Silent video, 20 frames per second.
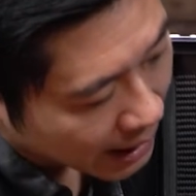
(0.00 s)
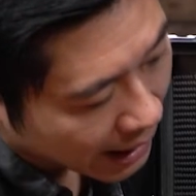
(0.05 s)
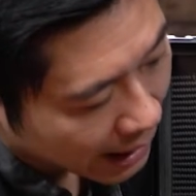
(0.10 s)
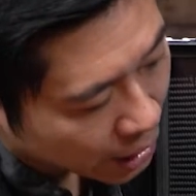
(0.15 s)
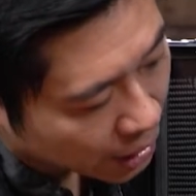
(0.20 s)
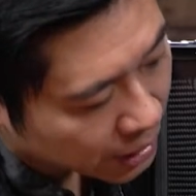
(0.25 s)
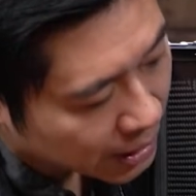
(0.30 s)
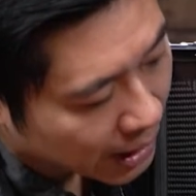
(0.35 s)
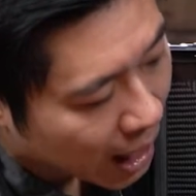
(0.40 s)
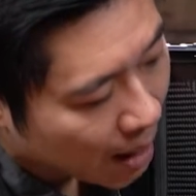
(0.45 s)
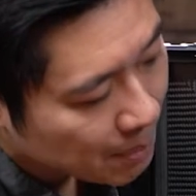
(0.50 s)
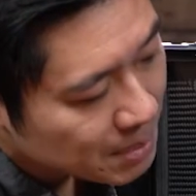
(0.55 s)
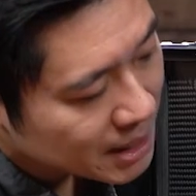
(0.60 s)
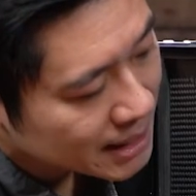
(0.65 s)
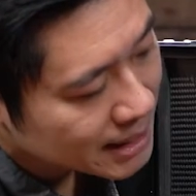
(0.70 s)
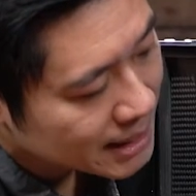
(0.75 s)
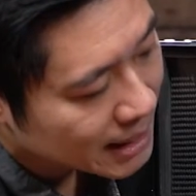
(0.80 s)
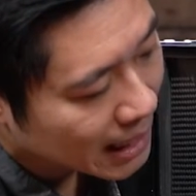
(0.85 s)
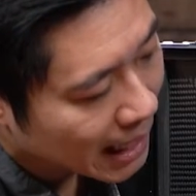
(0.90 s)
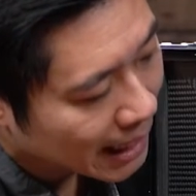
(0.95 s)
And on the
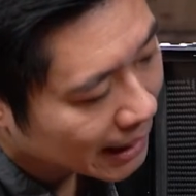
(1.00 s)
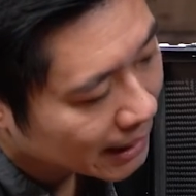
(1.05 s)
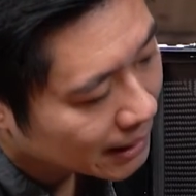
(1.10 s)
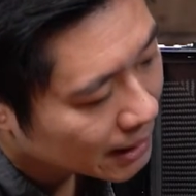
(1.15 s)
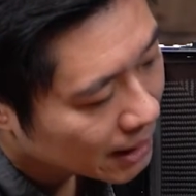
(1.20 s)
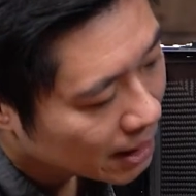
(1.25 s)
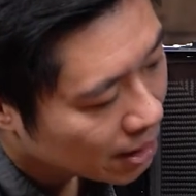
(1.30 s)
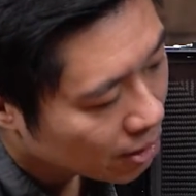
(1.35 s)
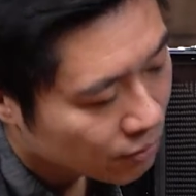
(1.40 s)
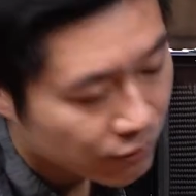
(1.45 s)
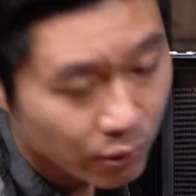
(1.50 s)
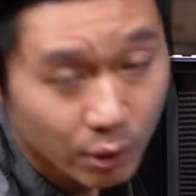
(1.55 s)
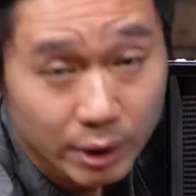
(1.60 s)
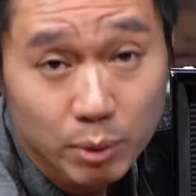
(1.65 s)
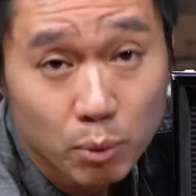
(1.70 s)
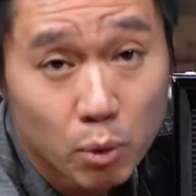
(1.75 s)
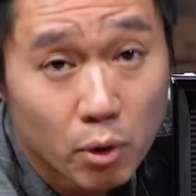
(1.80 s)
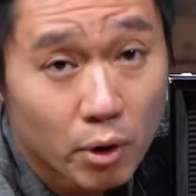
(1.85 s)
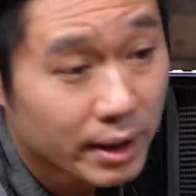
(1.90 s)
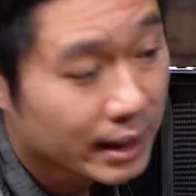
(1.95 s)
opposite side, for
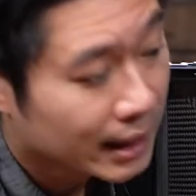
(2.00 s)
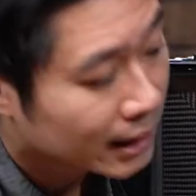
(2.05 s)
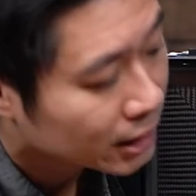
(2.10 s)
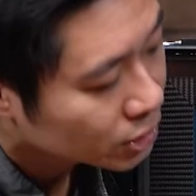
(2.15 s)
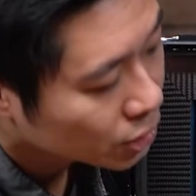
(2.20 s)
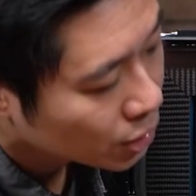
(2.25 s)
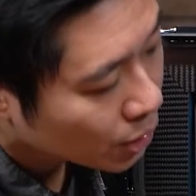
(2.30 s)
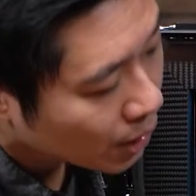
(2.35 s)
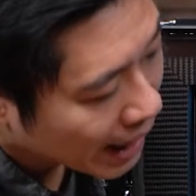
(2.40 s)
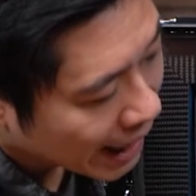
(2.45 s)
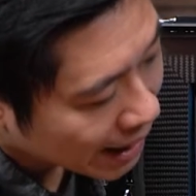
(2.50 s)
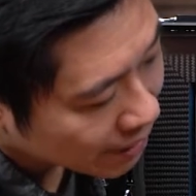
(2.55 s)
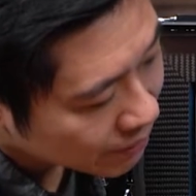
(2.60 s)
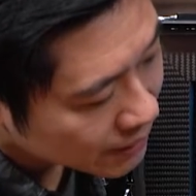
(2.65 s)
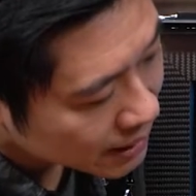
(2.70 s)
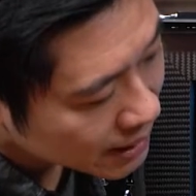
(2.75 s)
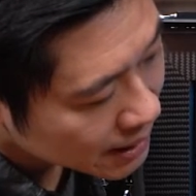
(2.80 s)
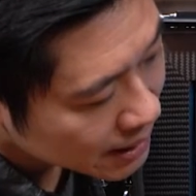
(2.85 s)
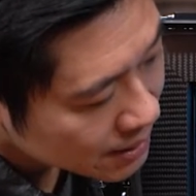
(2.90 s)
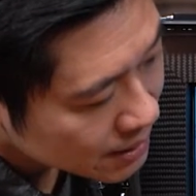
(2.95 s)
the warnings, you have
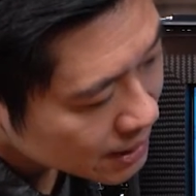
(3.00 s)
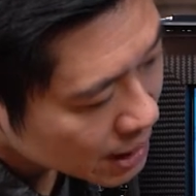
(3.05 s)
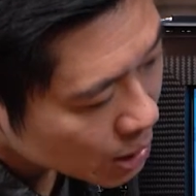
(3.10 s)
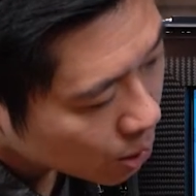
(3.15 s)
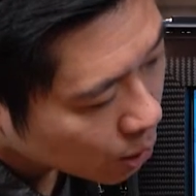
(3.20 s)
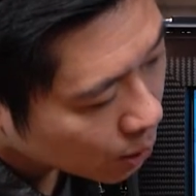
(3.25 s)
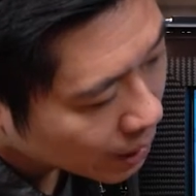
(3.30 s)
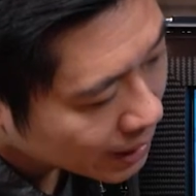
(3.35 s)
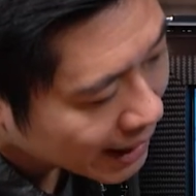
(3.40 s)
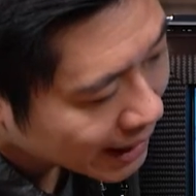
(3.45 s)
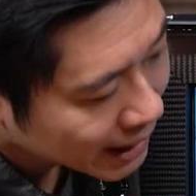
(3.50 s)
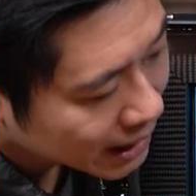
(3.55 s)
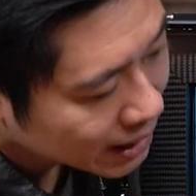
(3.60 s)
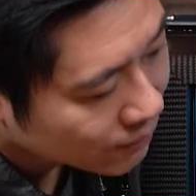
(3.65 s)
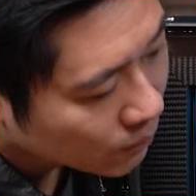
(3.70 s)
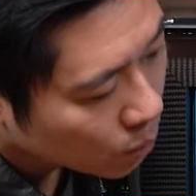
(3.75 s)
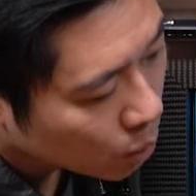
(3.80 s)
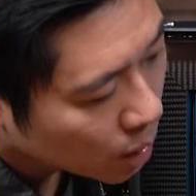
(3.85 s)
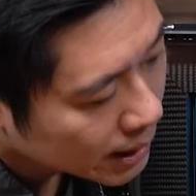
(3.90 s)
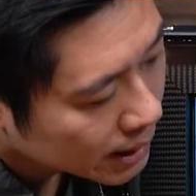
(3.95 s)
the 0 and
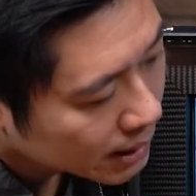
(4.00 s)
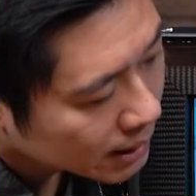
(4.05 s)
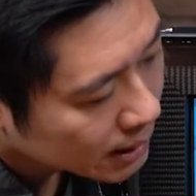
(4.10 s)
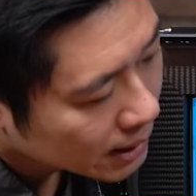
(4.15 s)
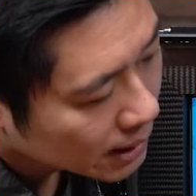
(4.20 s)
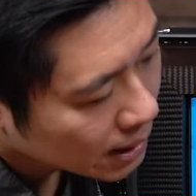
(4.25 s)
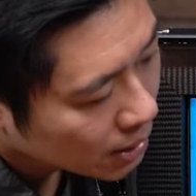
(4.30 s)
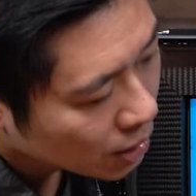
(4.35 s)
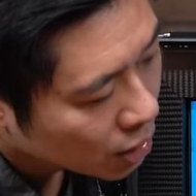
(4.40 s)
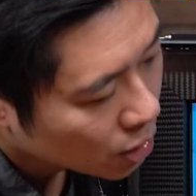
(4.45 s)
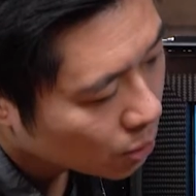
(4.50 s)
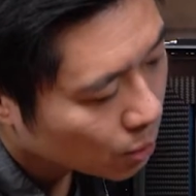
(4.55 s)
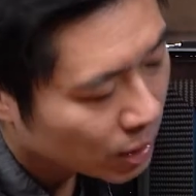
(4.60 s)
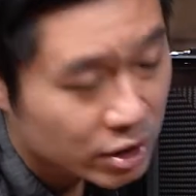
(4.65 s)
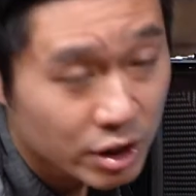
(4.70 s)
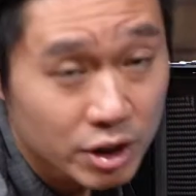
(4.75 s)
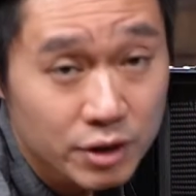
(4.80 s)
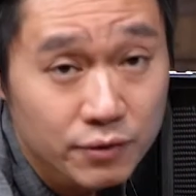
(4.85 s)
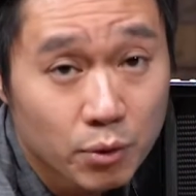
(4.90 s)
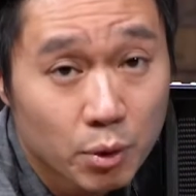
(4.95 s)
negative 1,
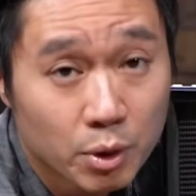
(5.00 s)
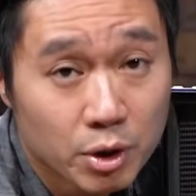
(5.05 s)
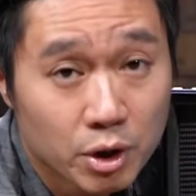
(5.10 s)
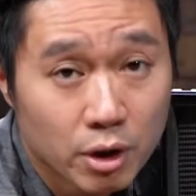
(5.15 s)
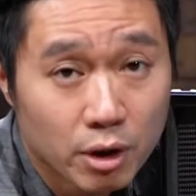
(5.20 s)
which is for